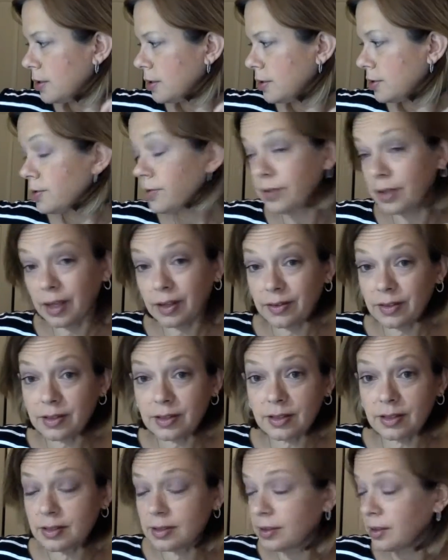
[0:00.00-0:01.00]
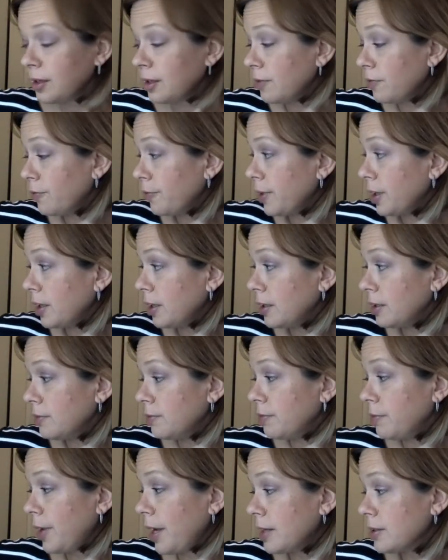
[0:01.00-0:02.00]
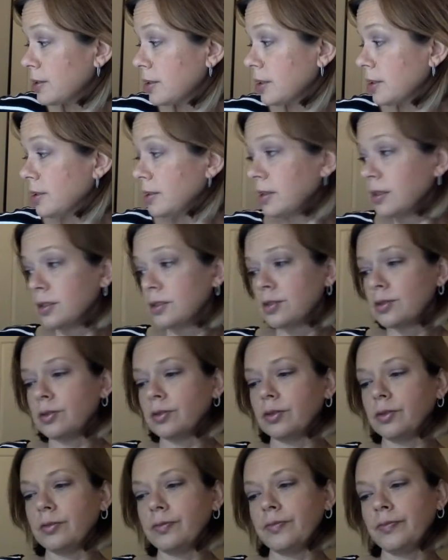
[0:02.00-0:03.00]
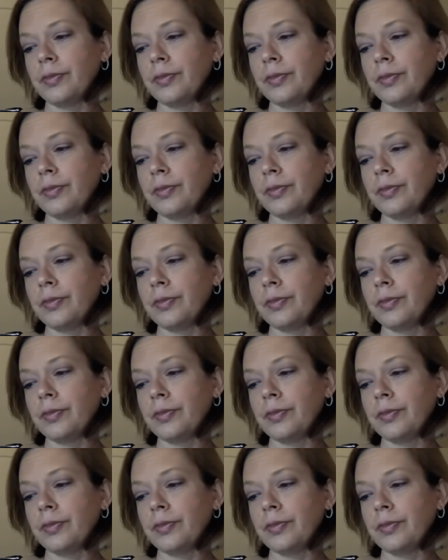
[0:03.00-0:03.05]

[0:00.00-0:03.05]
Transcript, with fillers: So yeah, this is still out of my basket that I stole.